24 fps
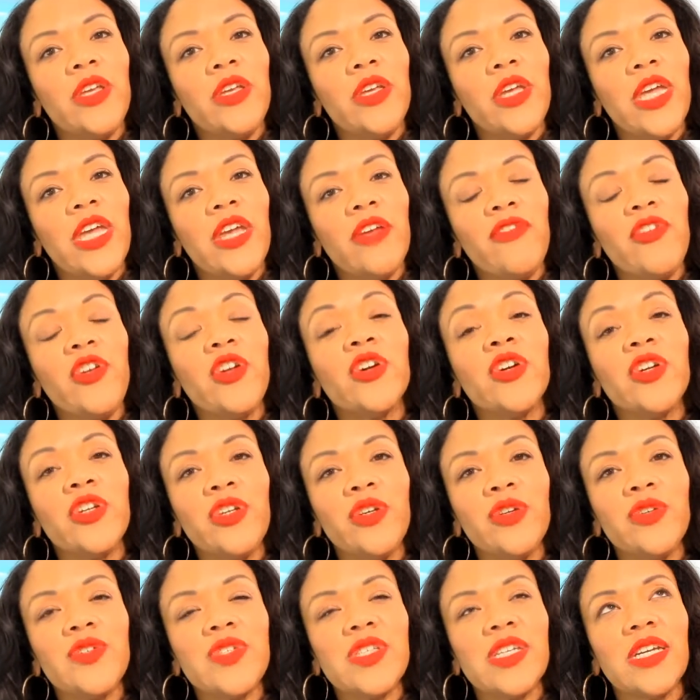if you're
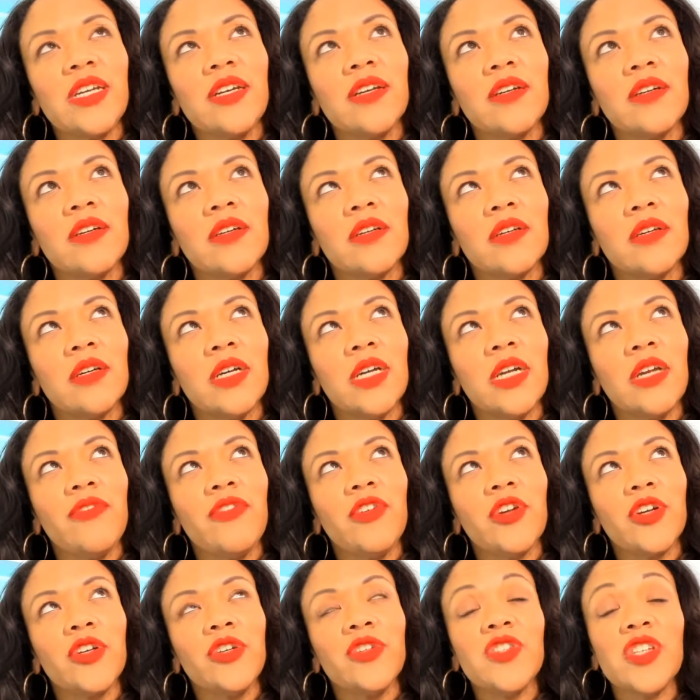
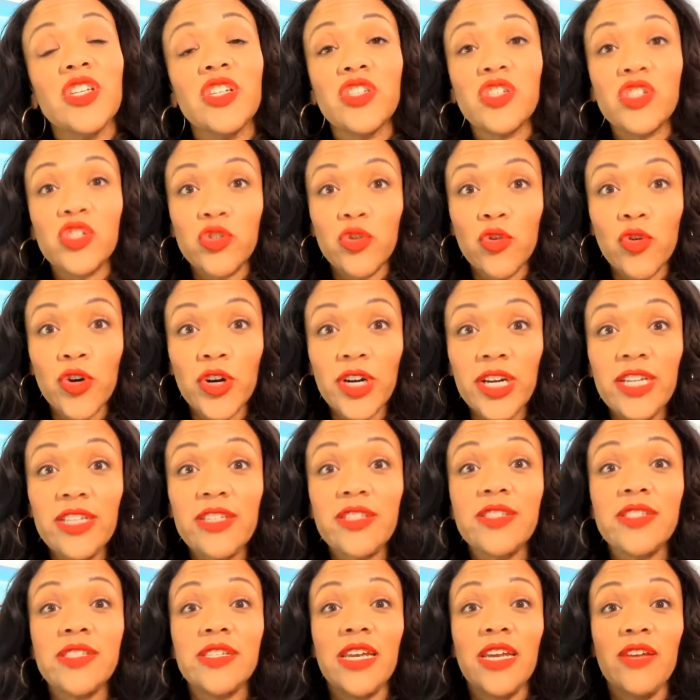using
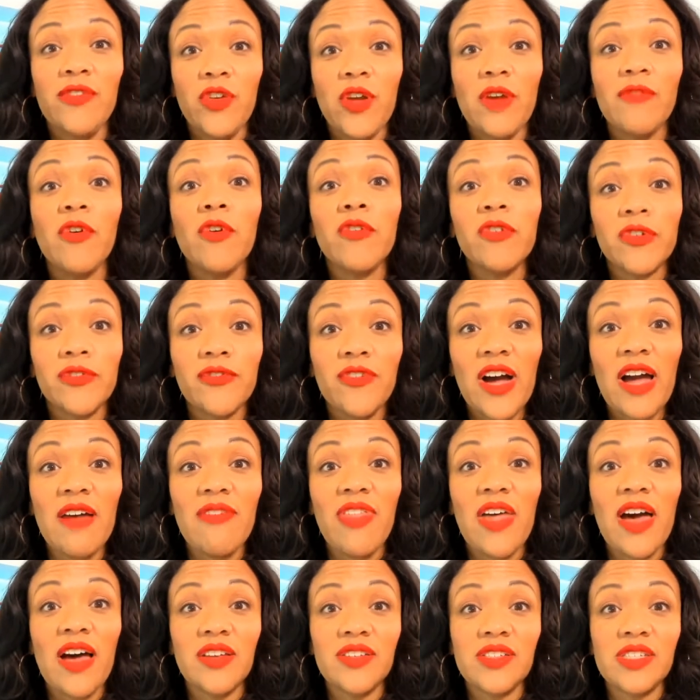stories, if you have over
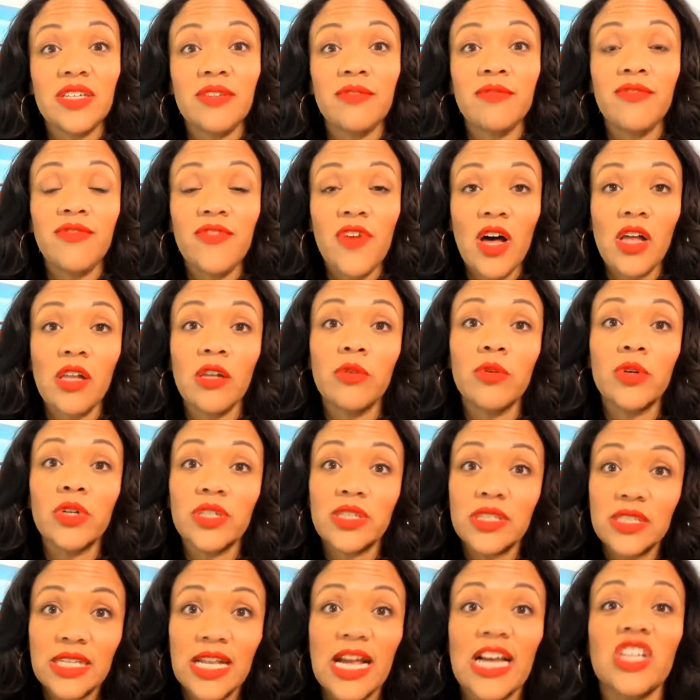5,000
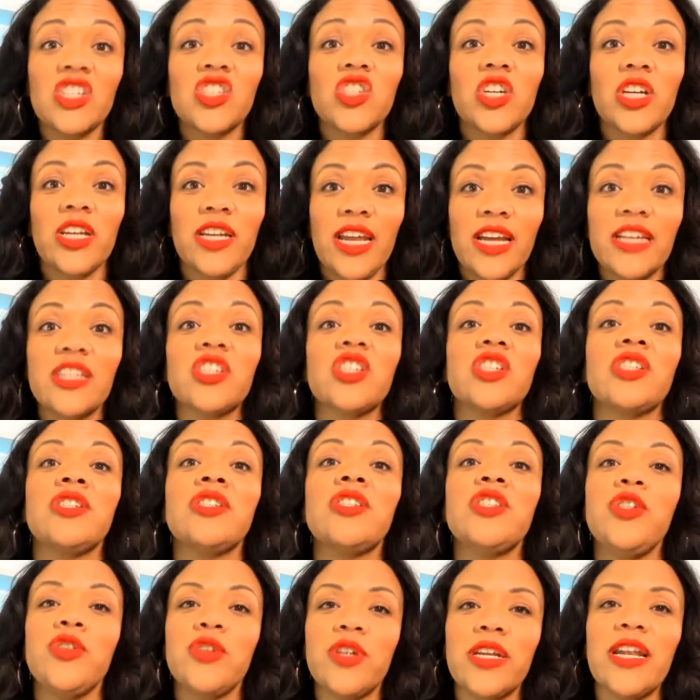followers / connections,
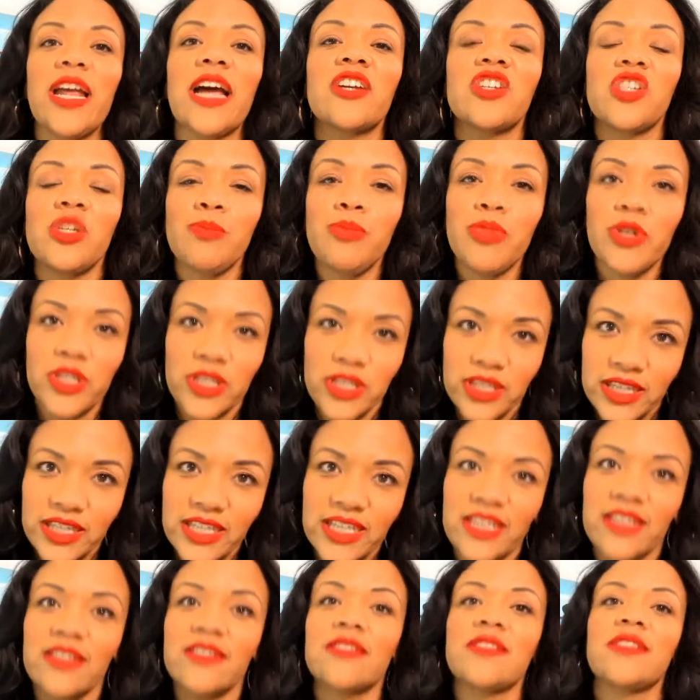you can actually put
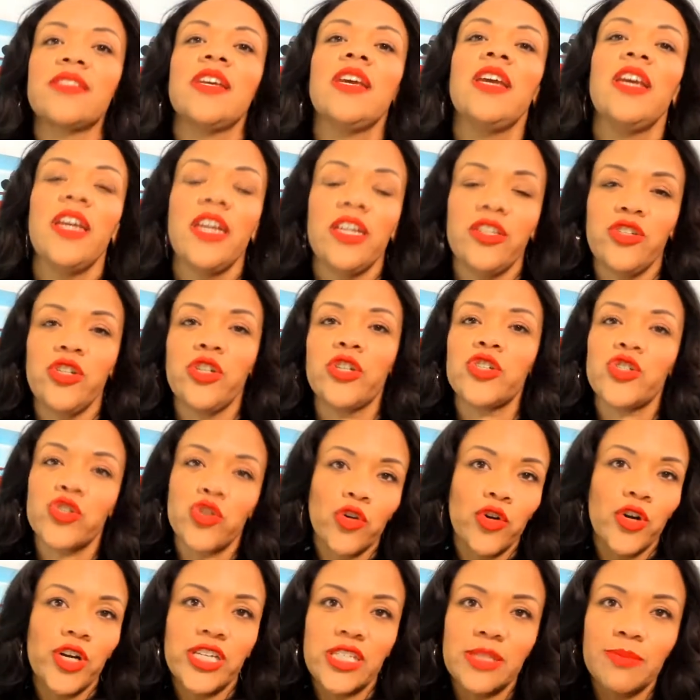links into your
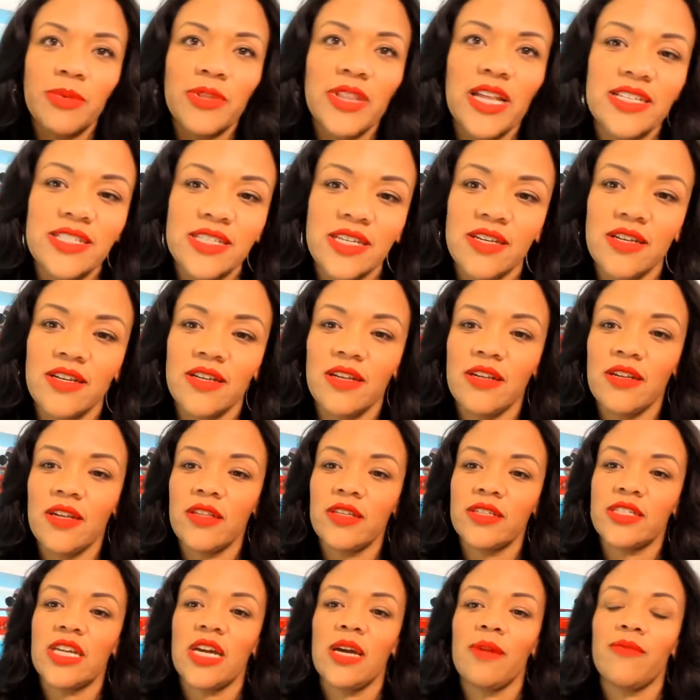stories, but that's another
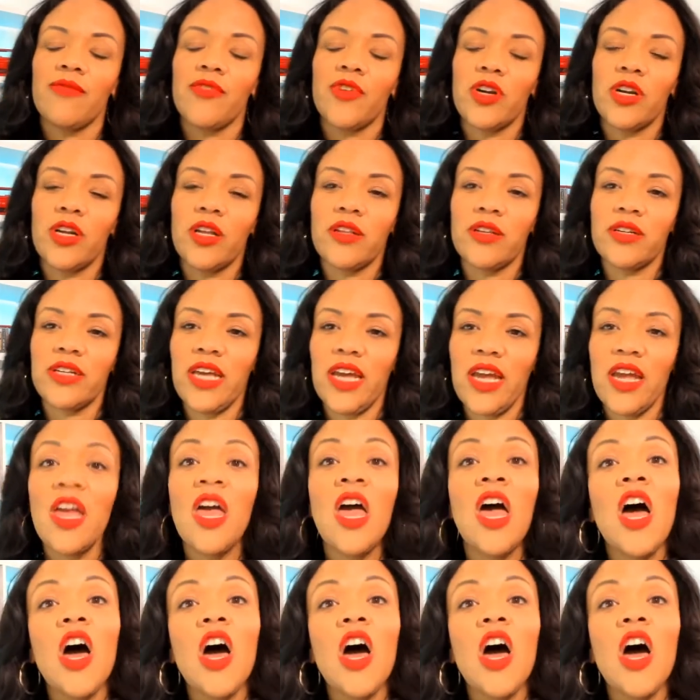time for another day.